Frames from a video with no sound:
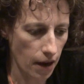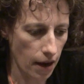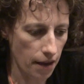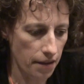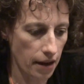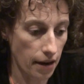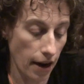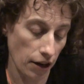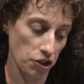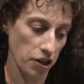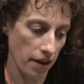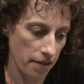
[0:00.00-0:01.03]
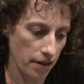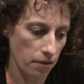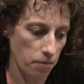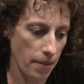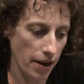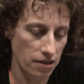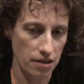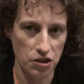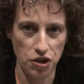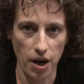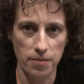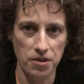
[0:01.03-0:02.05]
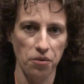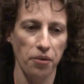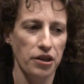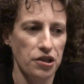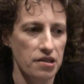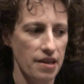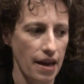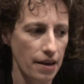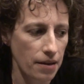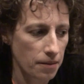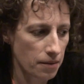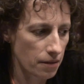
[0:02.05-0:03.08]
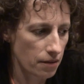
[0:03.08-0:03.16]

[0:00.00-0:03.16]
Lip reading: and that actually I think makes this job so rich, is that,